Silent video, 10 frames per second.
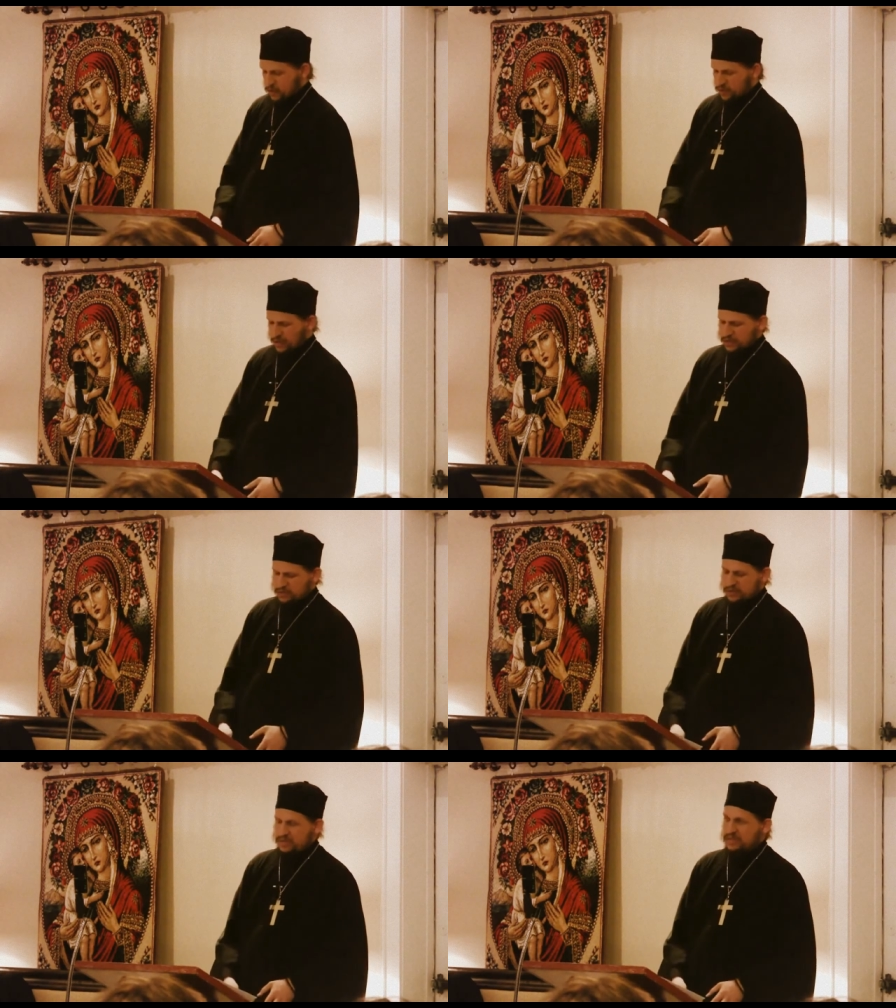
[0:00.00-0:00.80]
Orthodox
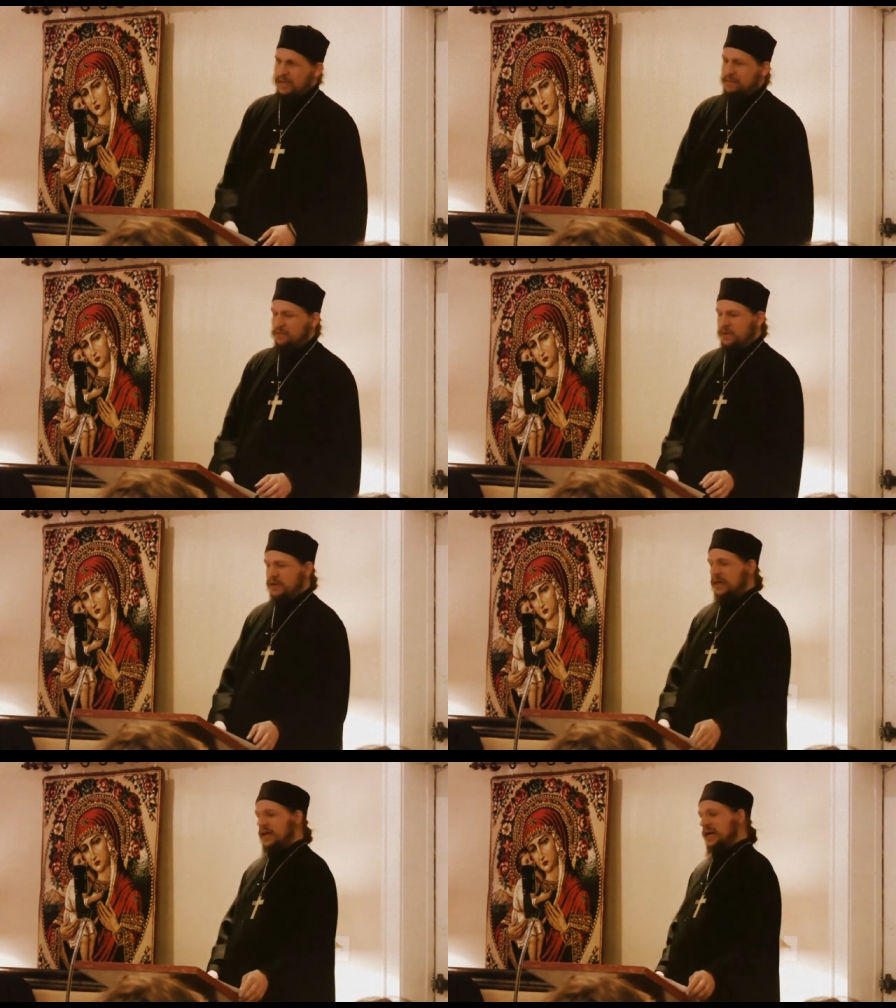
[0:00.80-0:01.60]
Christian's
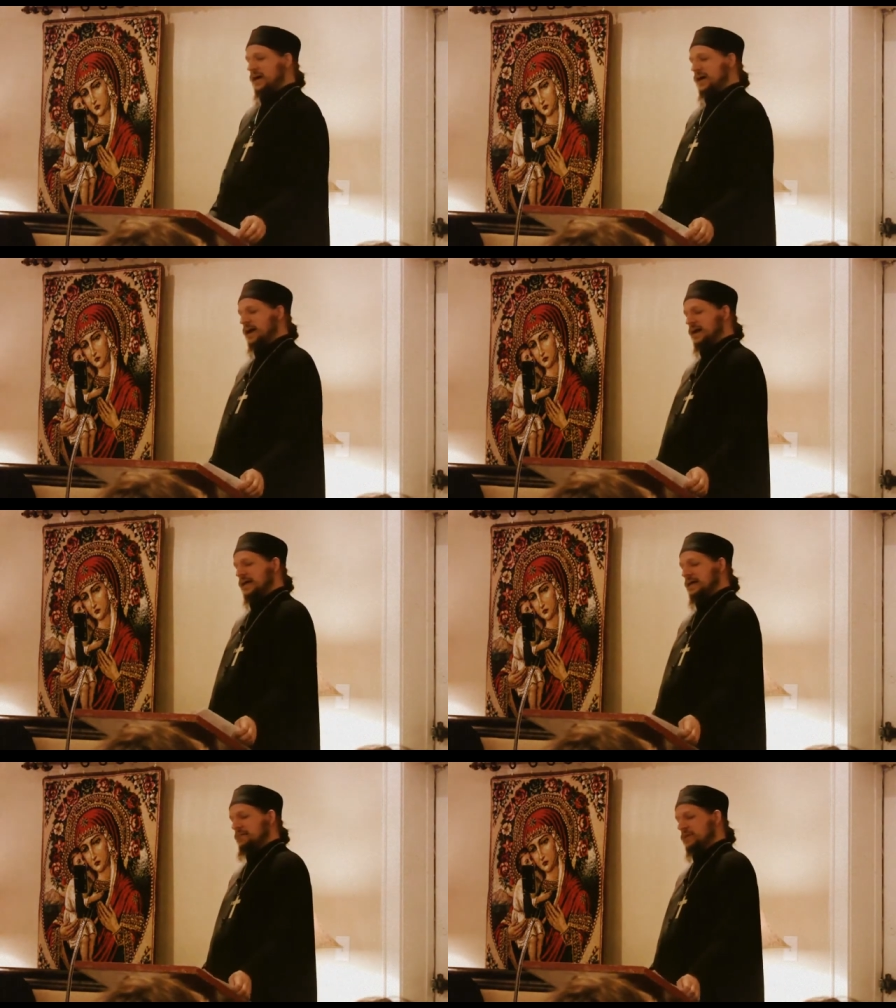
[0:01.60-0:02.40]
library
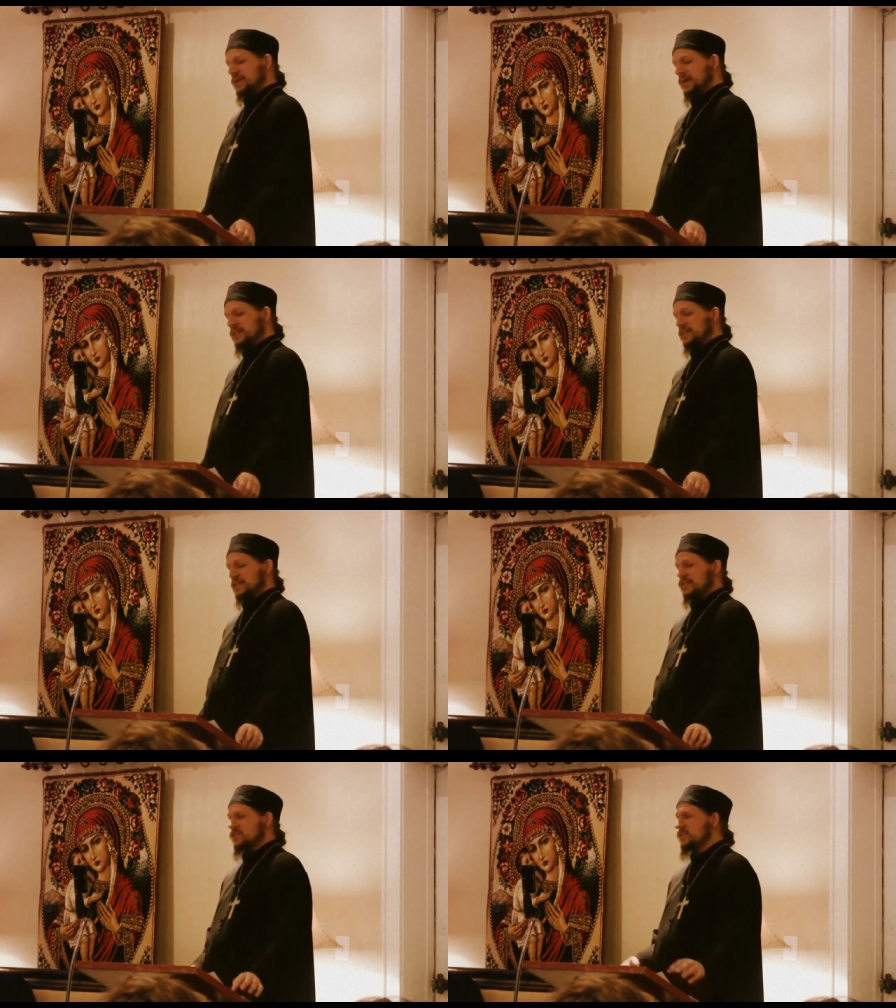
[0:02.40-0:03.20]
uh, because it
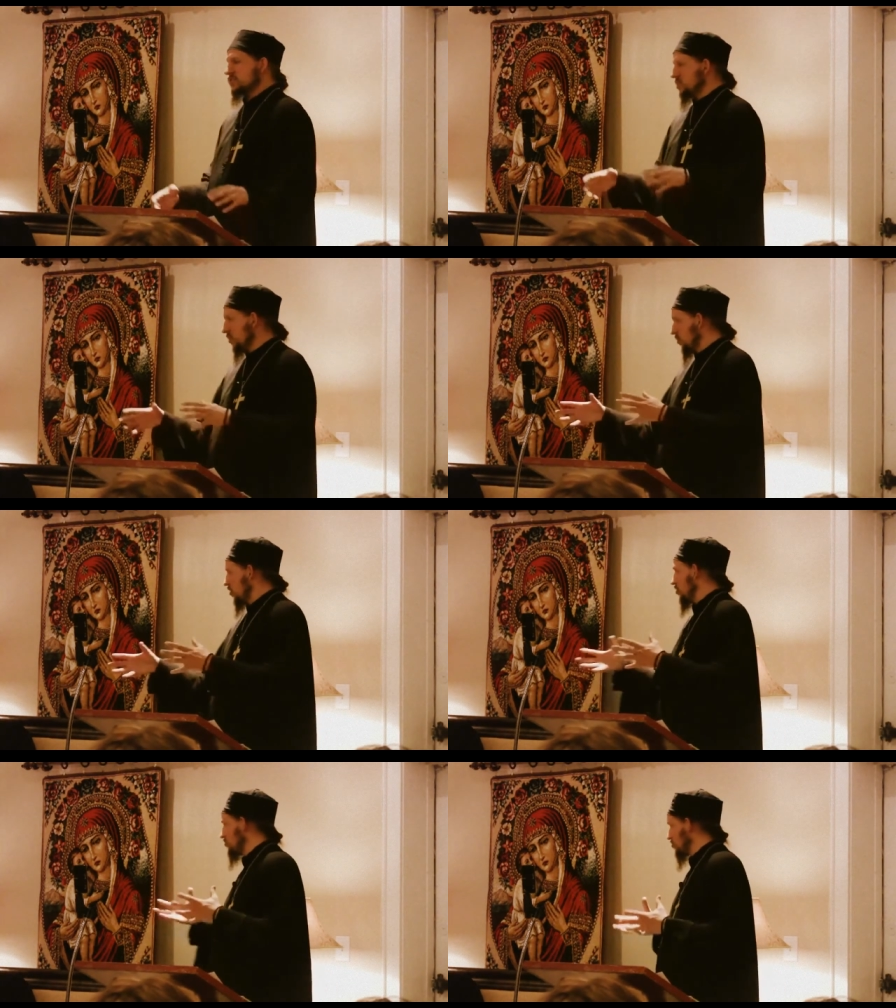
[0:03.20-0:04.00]
is so
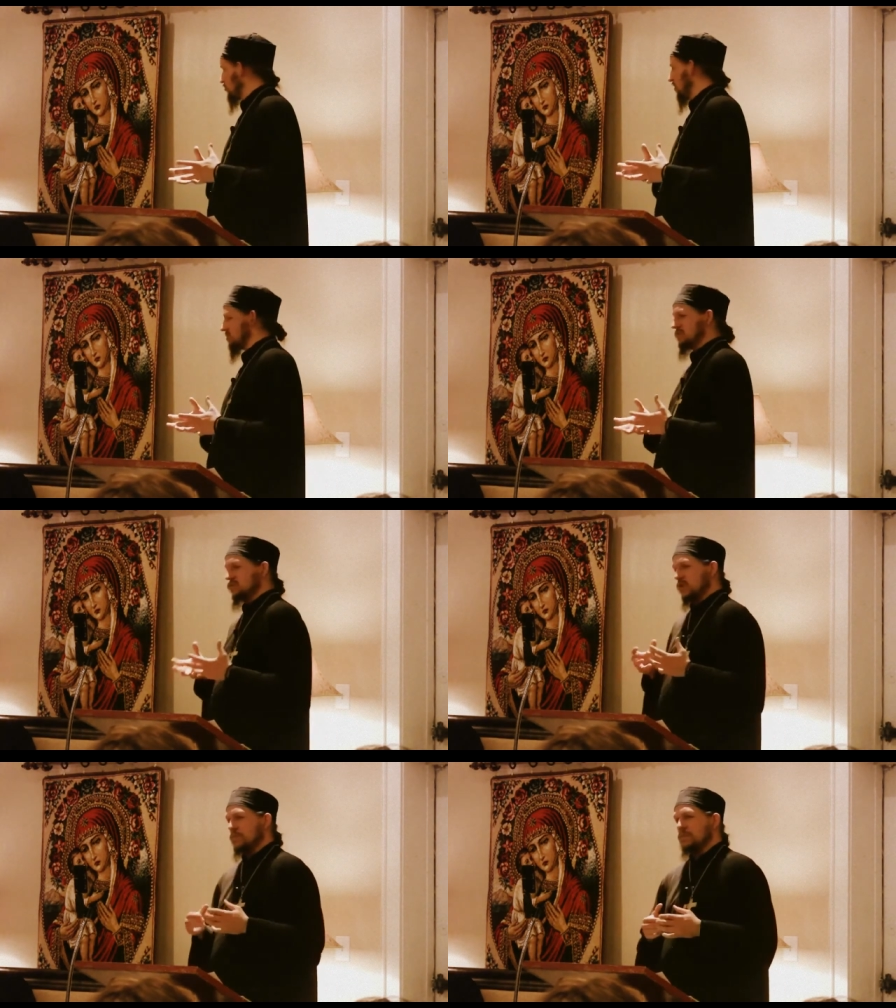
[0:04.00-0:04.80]
close to us and
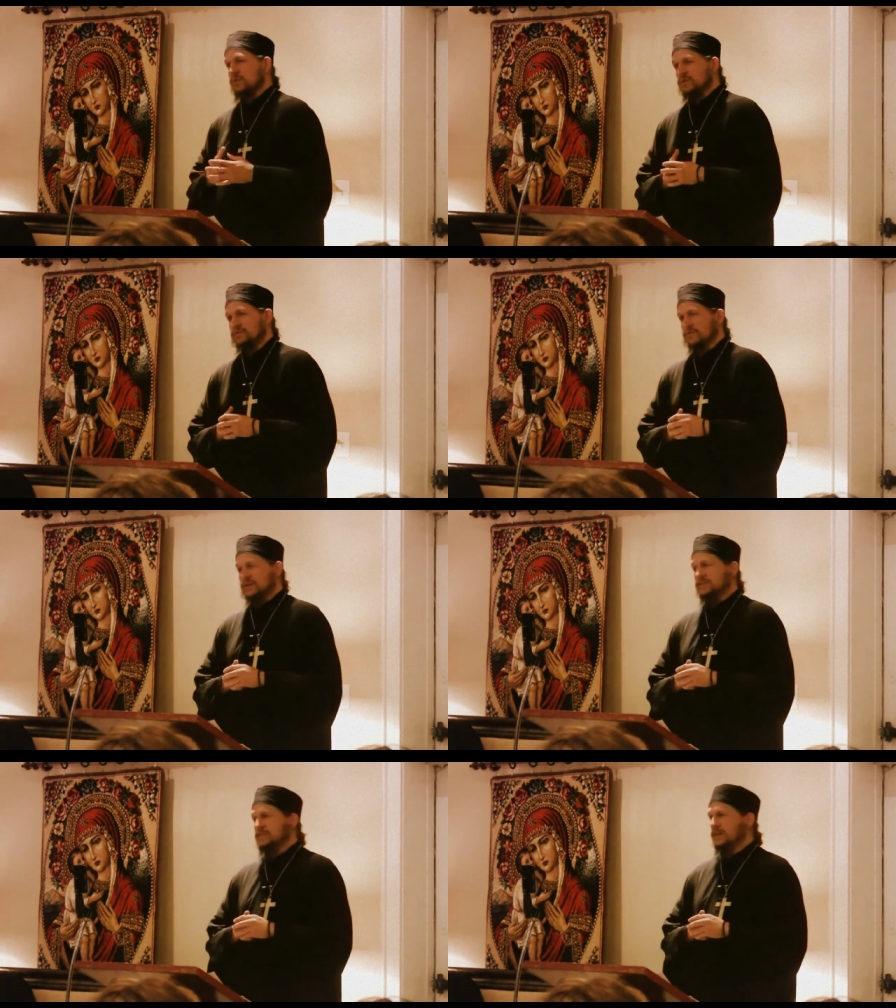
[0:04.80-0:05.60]
so important for
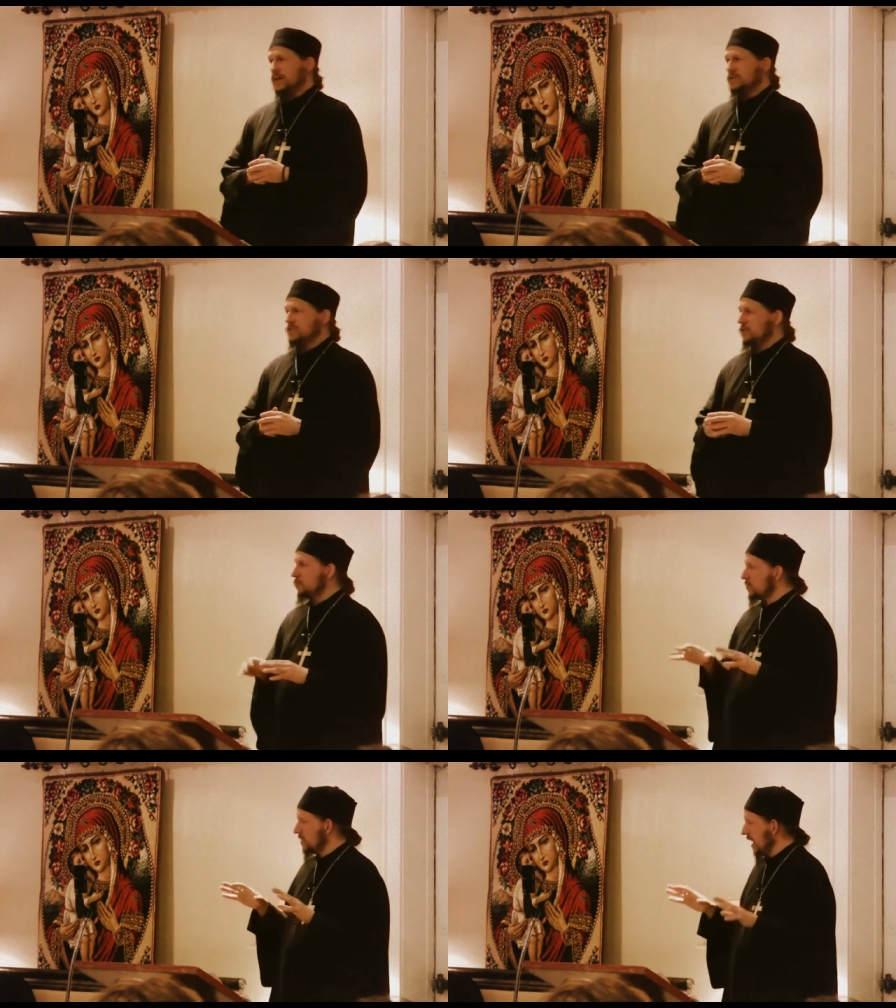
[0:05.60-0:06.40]
us. So
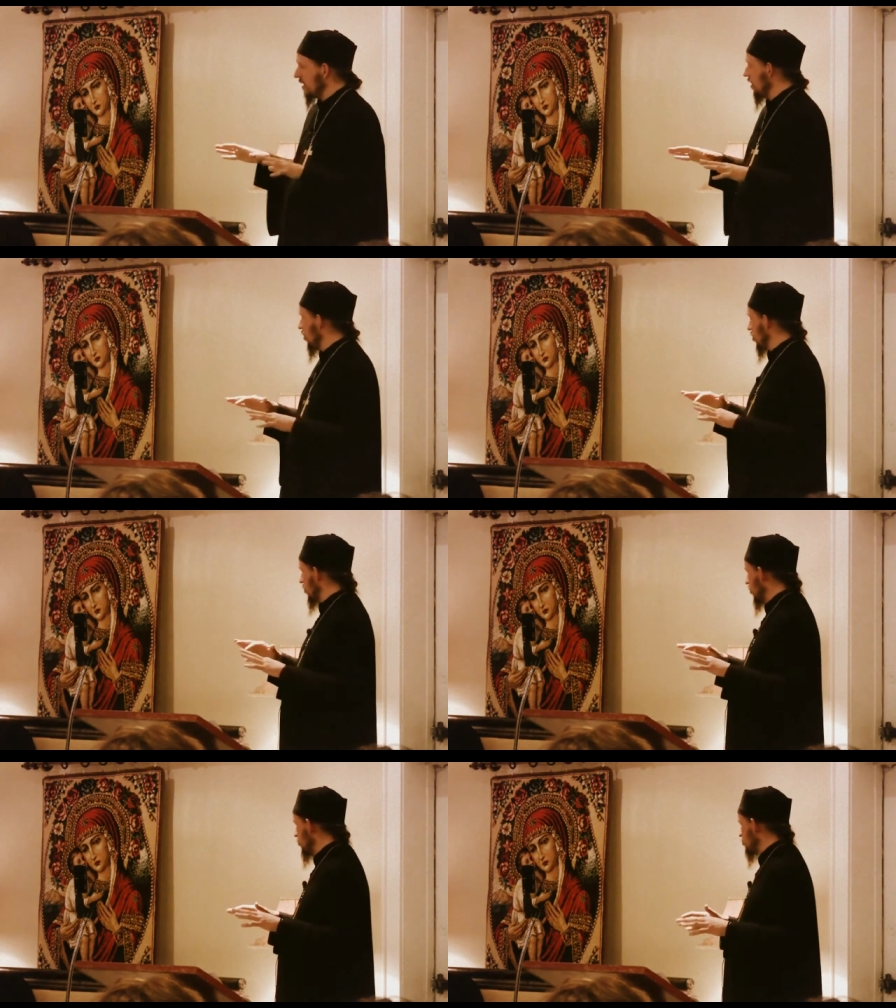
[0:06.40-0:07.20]
with that, I'll
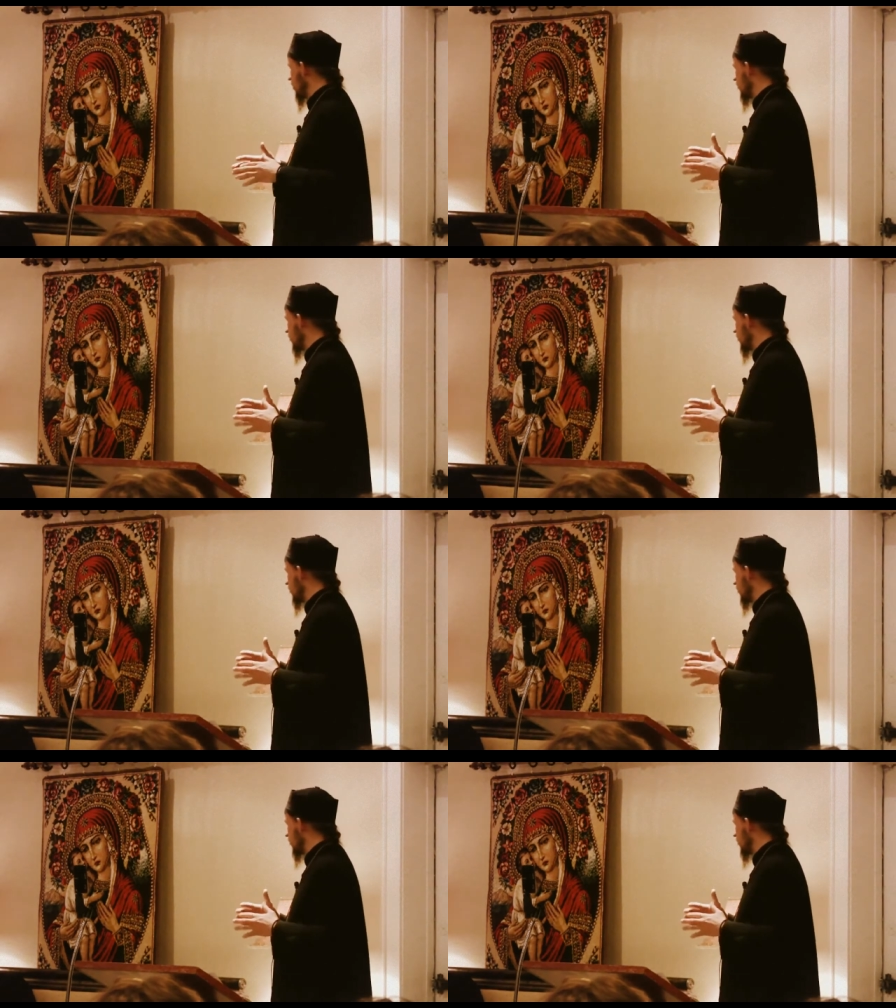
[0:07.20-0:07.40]
close. I